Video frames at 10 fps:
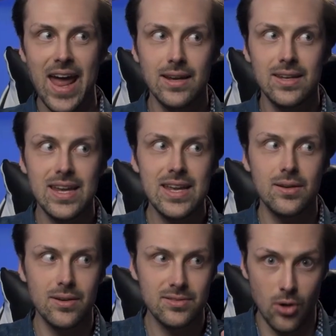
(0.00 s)
and
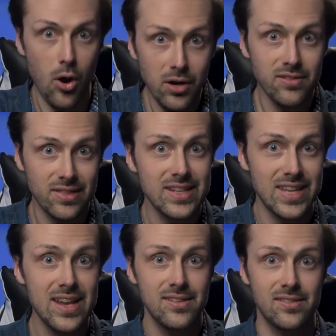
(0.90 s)
it honestly
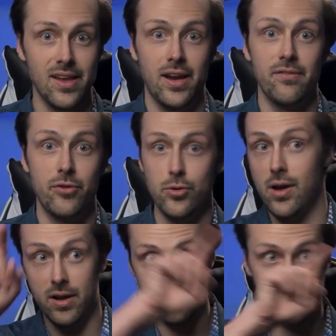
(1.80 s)
takes a second for your
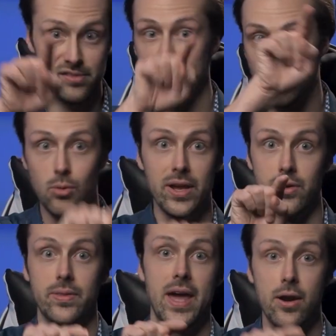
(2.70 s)
eyes to zero
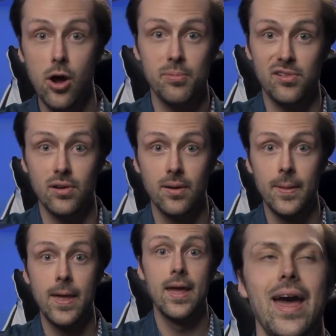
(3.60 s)
in on that option.
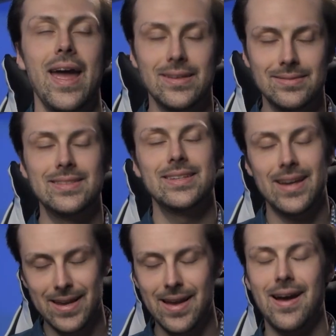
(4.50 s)

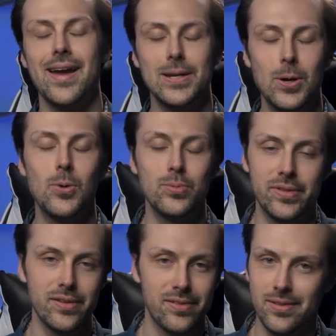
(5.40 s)
Yeah, I know
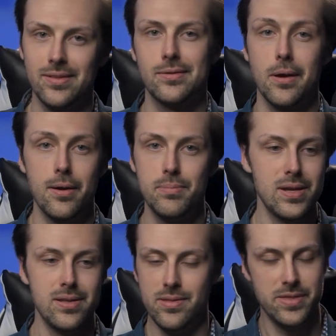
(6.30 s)
this has got to
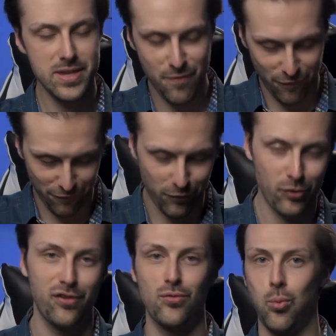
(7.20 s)
be the
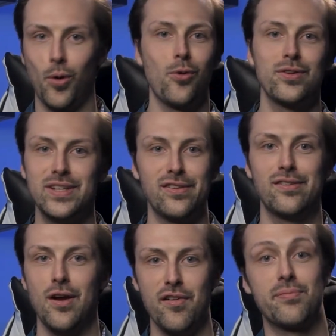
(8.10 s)
first
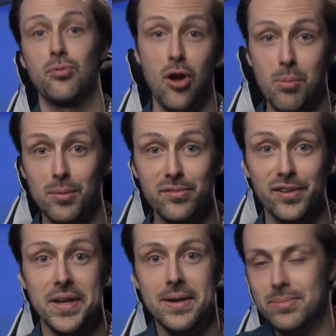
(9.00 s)
worldest of
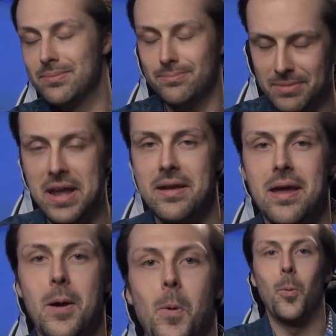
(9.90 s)
problems, but hey,
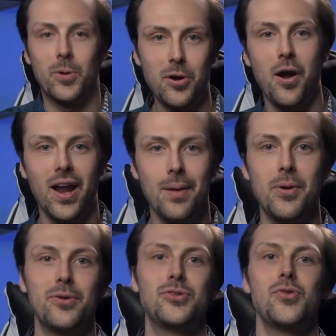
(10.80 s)
we're talking
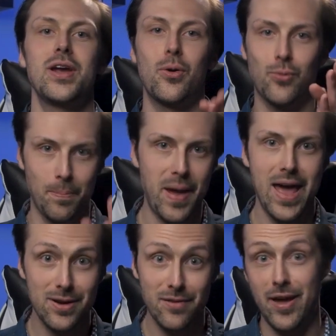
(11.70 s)
about doing
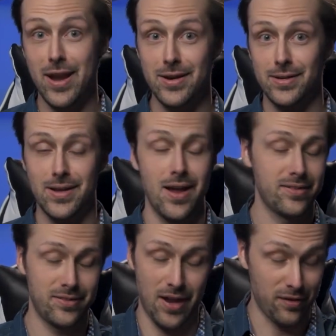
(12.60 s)
repetitive editing
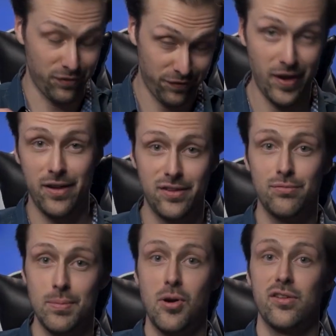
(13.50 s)
tasks as fast
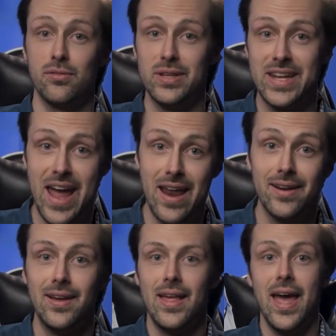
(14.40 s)
as we possibly can.